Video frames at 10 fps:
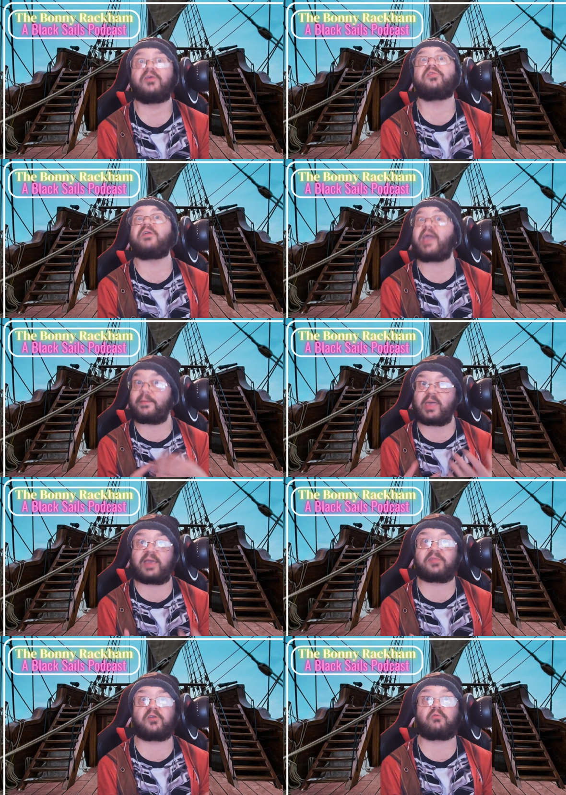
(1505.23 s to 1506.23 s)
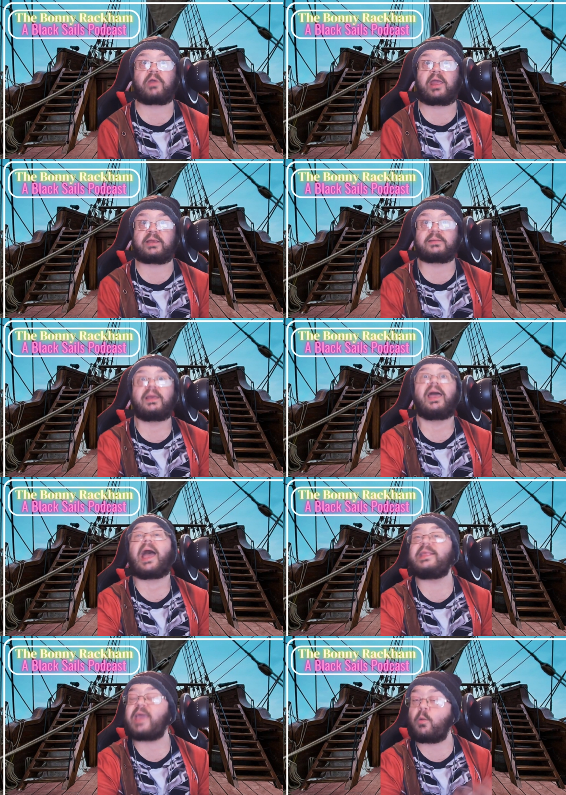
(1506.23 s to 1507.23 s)
So yeah, it's agreed.
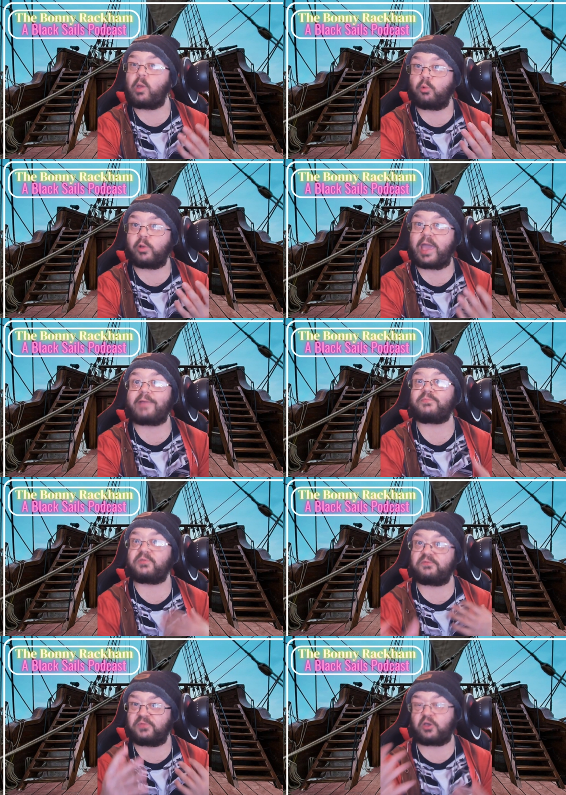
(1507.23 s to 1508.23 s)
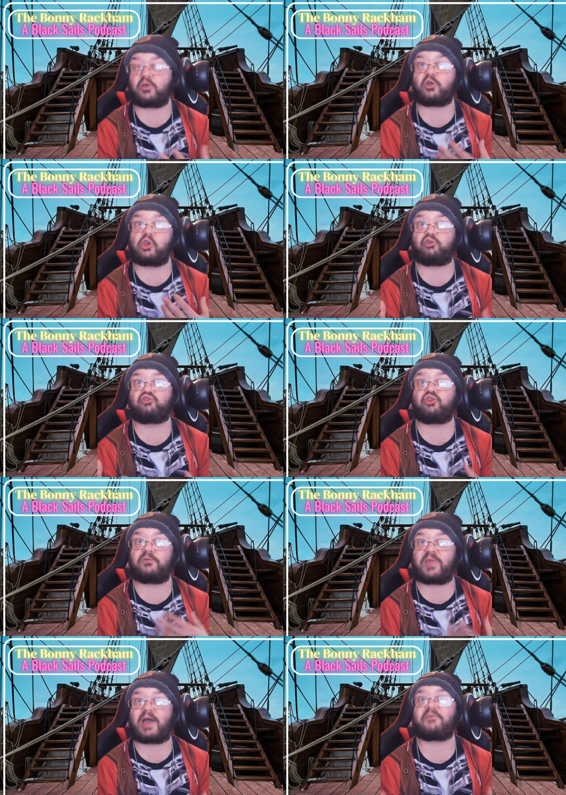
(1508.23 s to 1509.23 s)
And yeah, we will get the conclusion
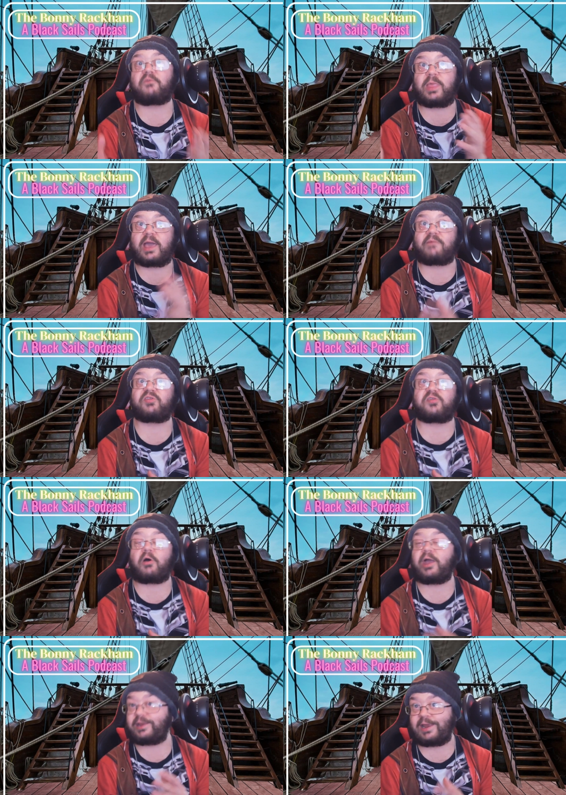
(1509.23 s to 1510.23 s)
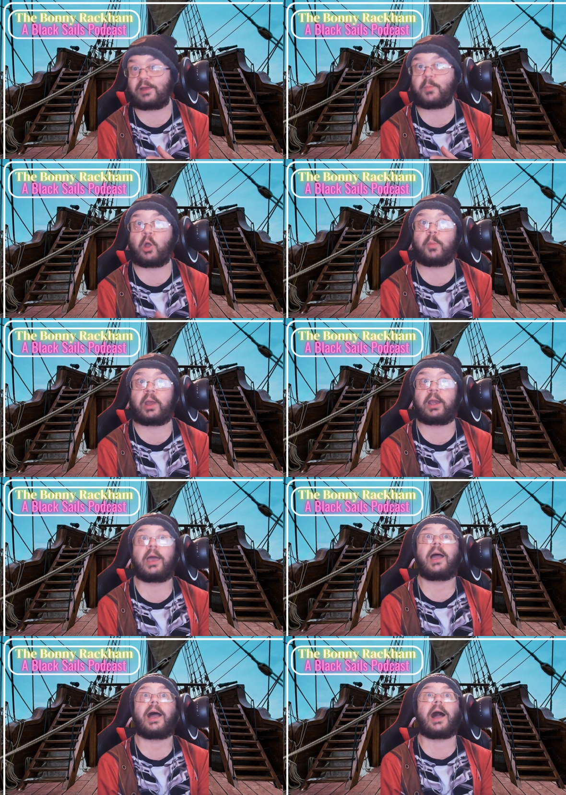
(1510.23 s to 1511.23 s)
of that from the other side in a moment.
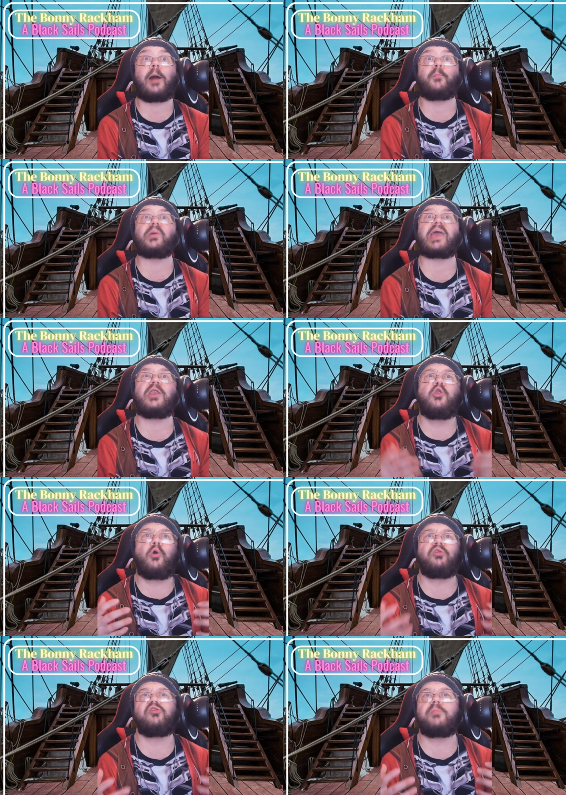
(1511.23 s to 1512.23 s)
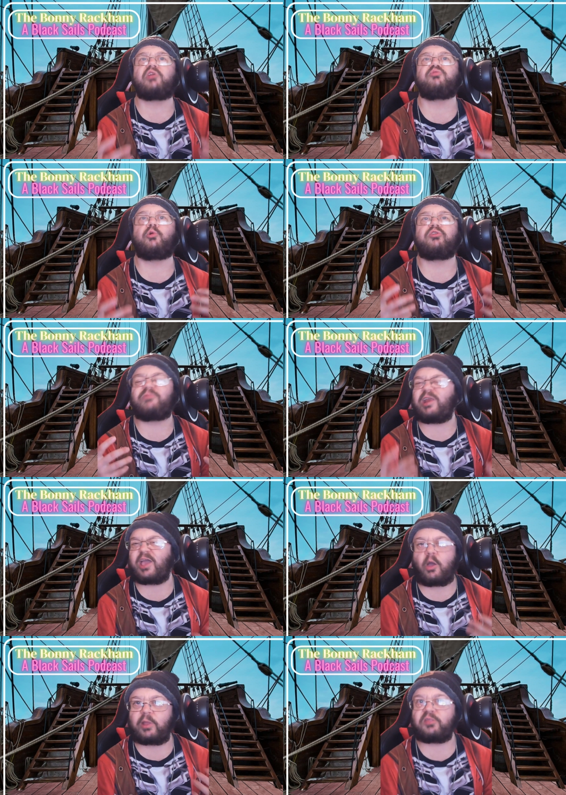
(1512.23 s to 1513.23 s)
But yeah, not too much more to really
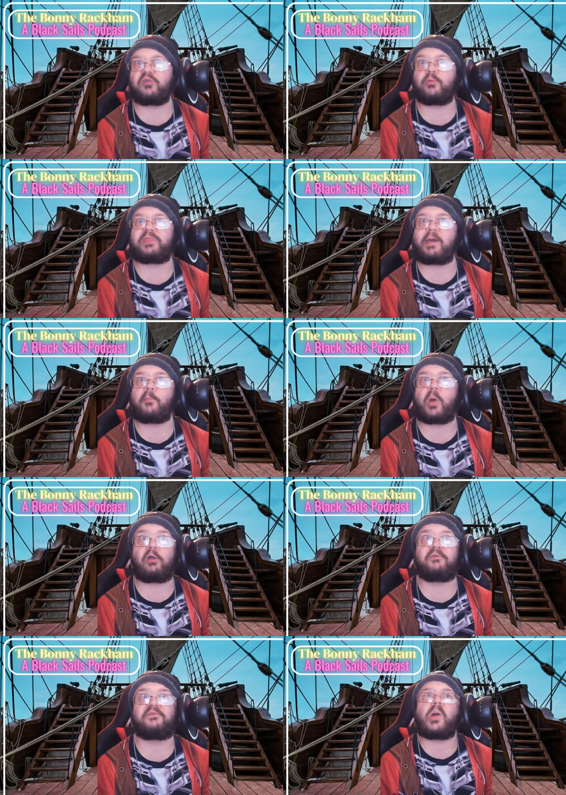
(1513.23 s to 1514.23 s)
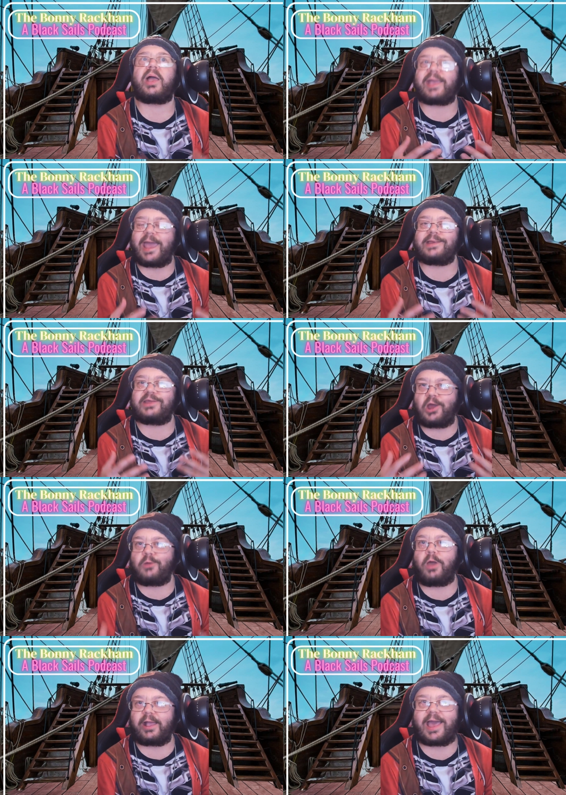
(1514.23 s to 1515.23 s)
go into with them both. But again, you
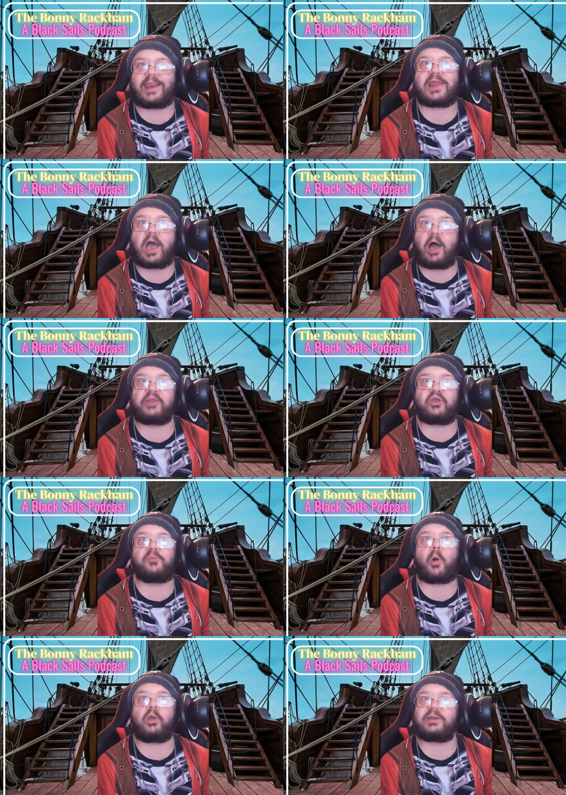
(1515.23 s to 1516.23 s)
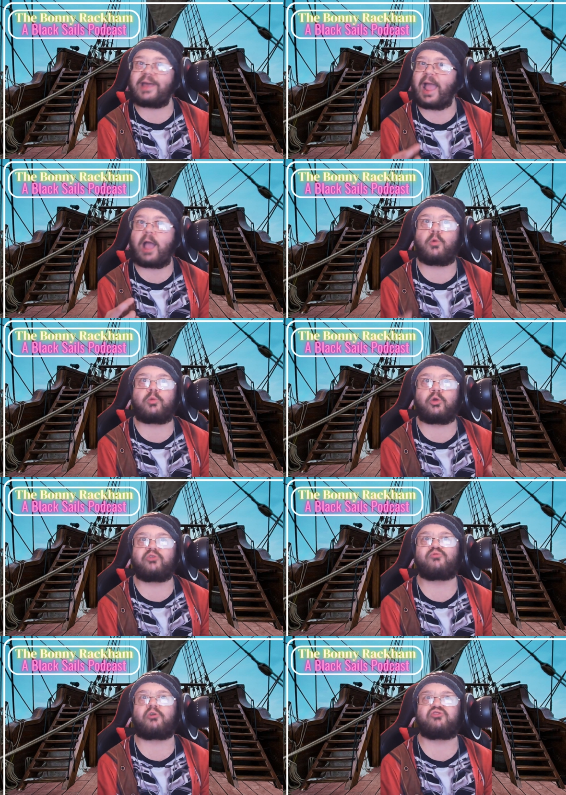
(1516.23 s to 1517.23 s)
know, like Eleanor, I do ponder how would
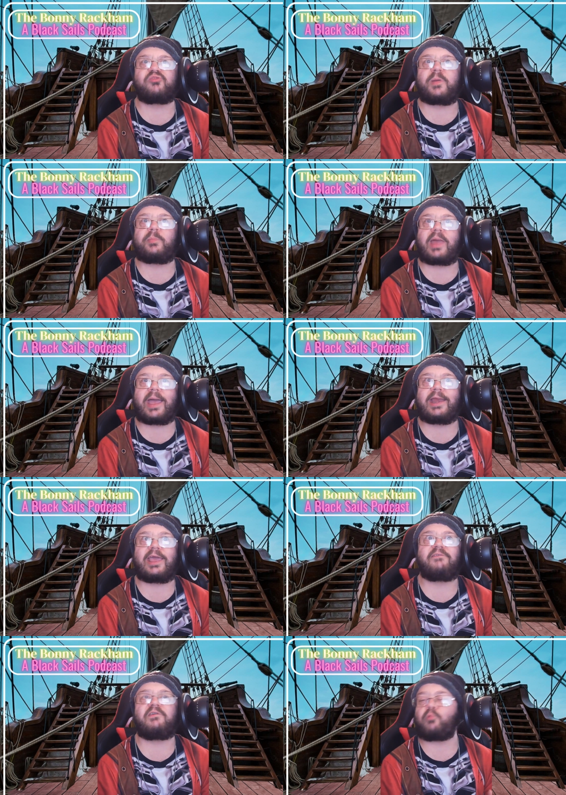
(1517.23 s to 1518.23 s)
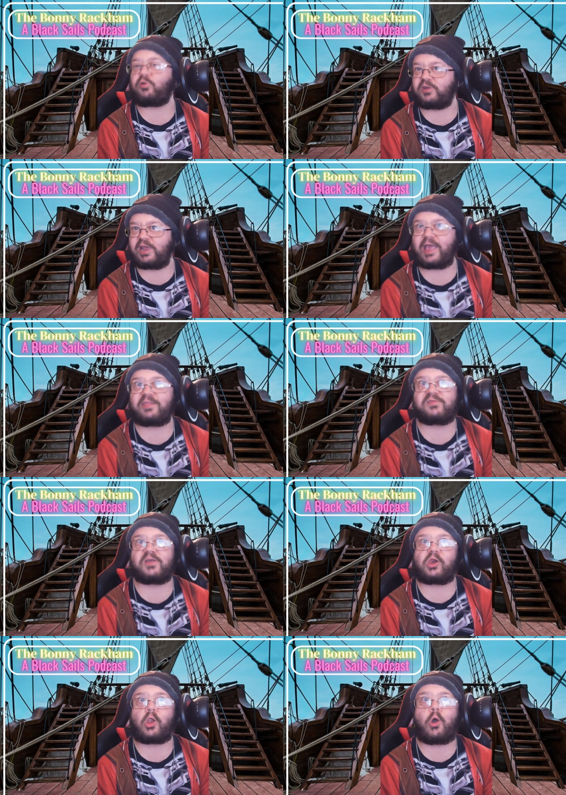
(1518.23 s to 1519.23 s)
Woods-Rogers be playing it if he wasn't against
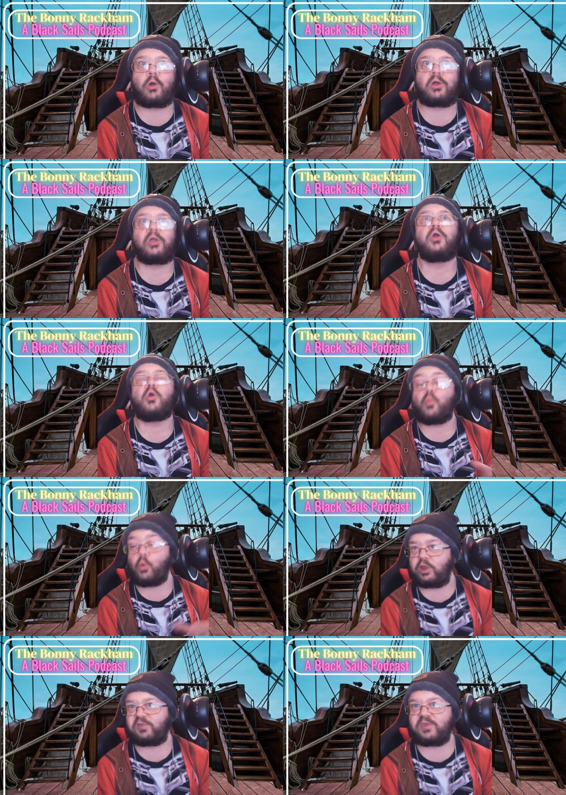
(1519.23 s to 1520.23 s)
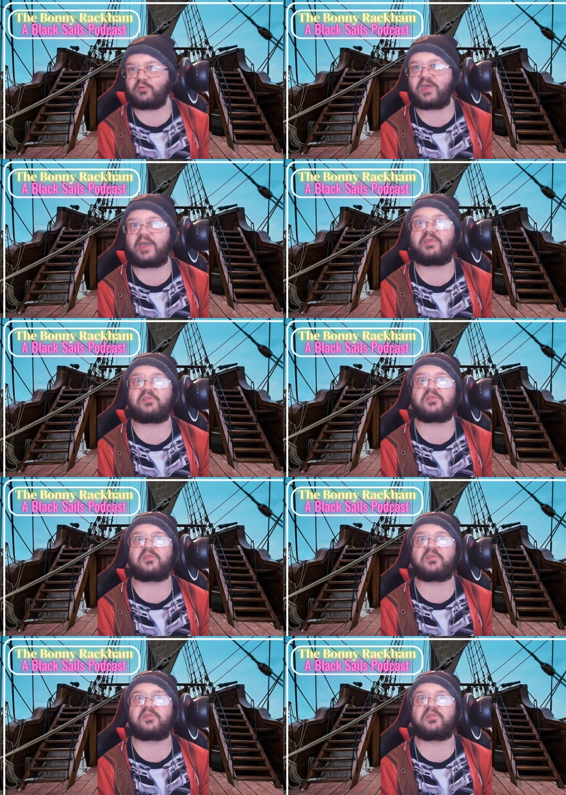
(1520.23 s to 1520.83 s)
the clock? Would he still take this